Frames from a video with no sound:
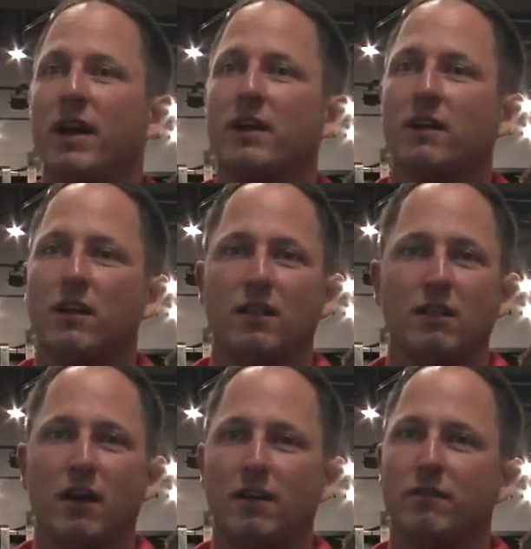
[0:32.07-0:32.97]
back a, a,
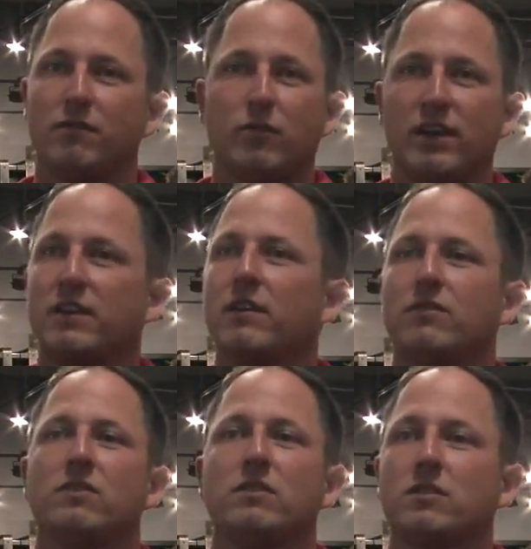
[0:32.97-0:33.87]
lot of great
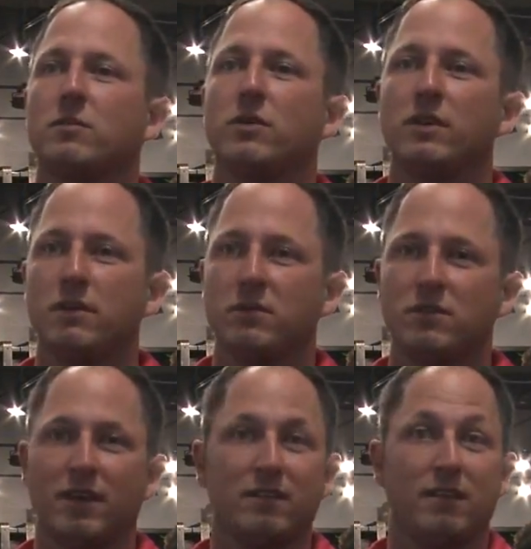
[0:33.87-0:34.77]
gifts to the community.
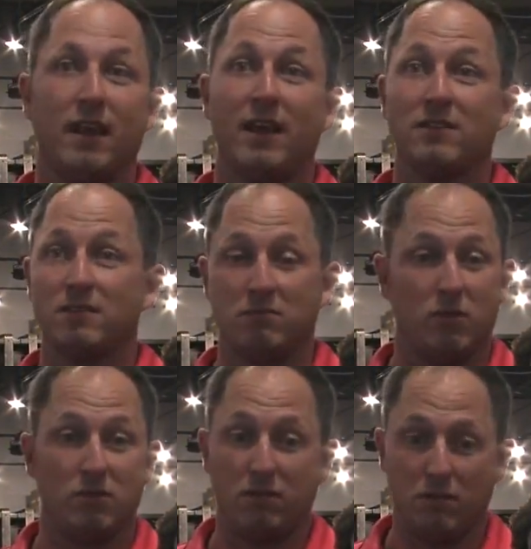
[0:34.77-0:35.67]
We'd like to ask
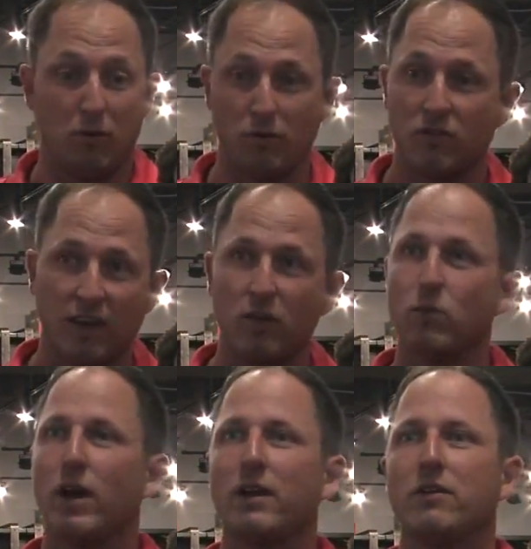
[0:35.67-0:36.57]
whether you're a motorcycle
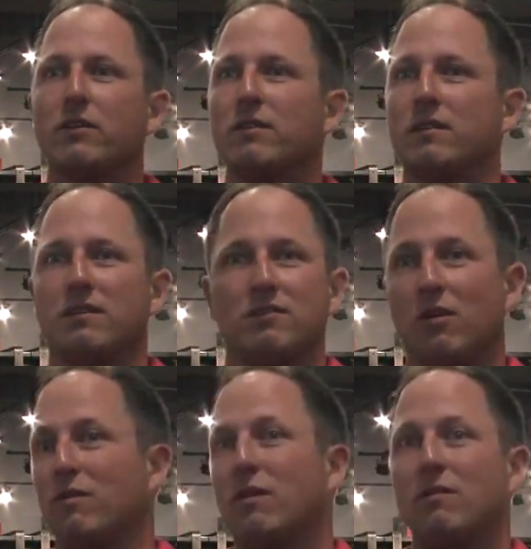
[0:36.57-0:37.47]
rider, a
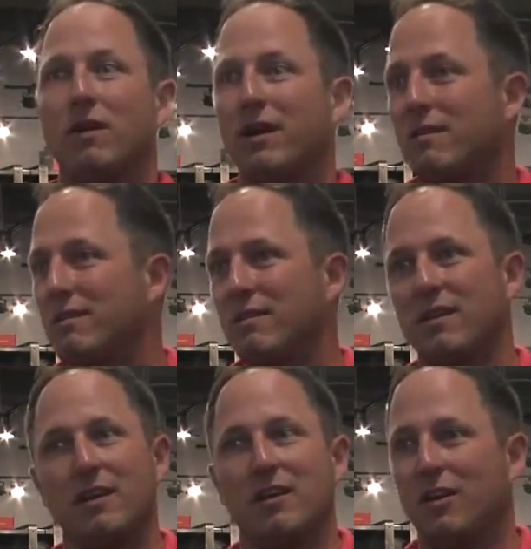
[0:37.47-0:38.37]
golf cart rider,
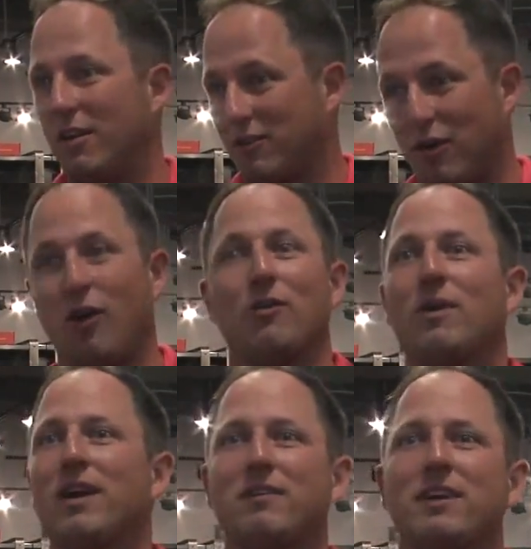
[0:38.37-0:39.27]
a car
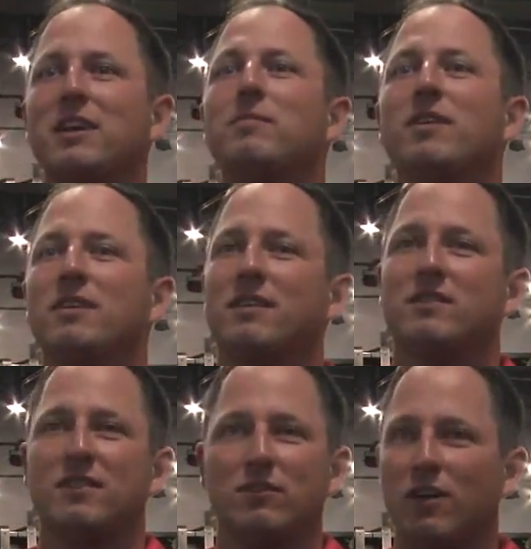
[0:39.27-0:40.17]
rider, anybody
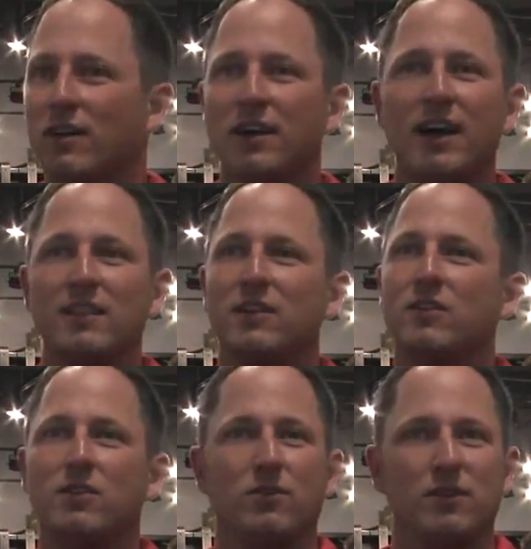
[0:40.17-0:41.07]
that's either on the
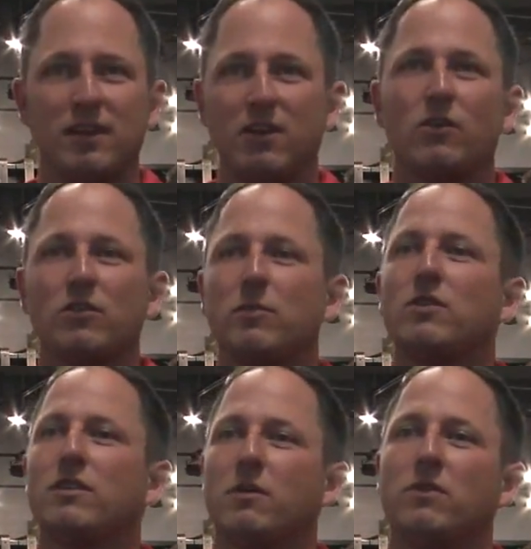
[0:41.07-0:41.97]
island or in our
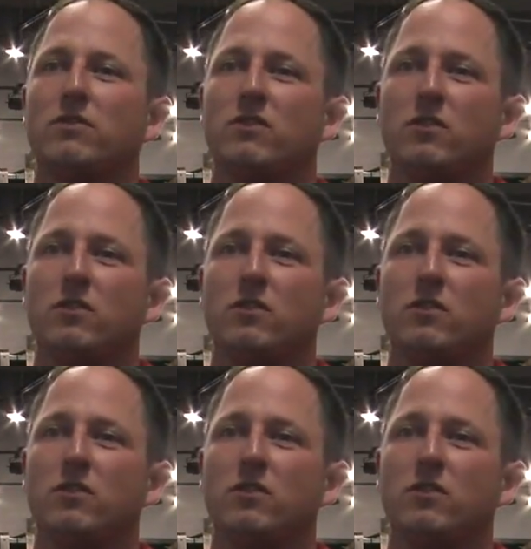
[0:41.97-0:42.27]
community that wants to